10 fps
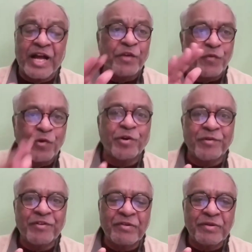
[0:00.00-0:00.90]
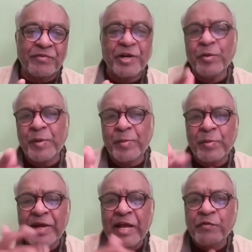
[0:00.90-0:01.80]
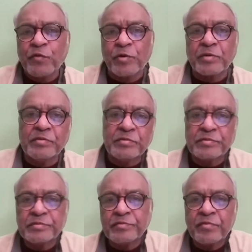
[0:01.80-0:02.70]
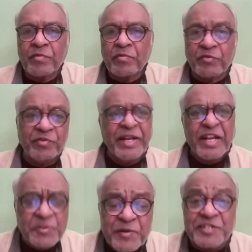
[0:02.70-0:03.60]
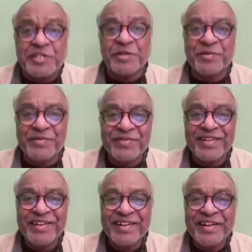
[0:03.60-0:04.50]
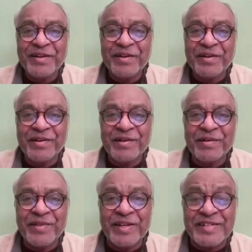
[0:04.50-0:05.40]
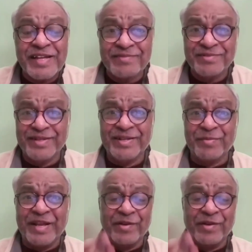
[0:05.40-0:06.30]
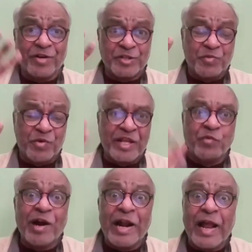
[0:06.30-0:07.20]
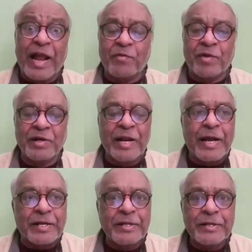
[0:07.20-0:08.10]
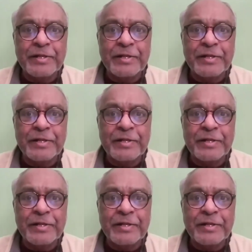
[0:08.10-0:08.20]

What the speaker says: iPhone. Why do people buy iPhone? Very expensive. These days, may even cost more than 1 lakh.